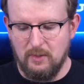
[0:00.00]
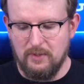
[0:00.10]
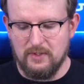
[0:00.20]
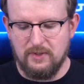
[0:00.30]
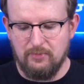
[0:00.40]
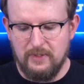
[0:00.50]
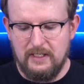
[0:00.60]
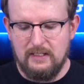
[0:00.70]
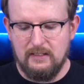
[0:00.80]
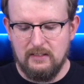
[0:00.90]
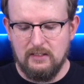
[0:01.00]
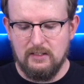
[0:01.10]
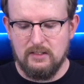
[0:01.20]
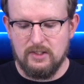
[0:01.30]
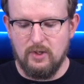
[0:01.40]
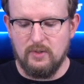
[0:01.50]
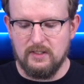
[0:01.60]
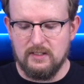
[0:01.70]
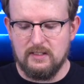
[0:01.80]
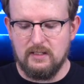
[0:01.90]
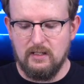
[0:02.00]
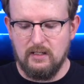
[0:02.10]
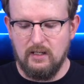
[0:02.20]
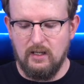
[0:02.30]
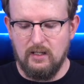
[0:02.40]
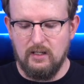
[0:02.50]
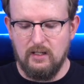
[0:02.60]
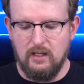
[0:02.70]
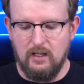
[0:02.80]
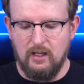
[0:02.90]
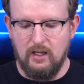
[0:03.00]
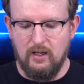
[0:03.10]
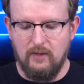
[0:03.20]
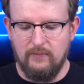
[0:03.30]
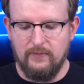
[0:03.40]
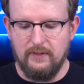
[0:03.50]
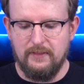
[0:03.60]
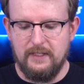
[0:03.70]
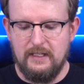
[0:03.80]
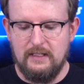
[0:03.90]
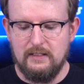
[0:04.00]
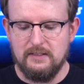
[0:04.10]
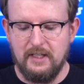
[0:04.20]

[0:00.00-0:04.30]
So there's 3 tokens of the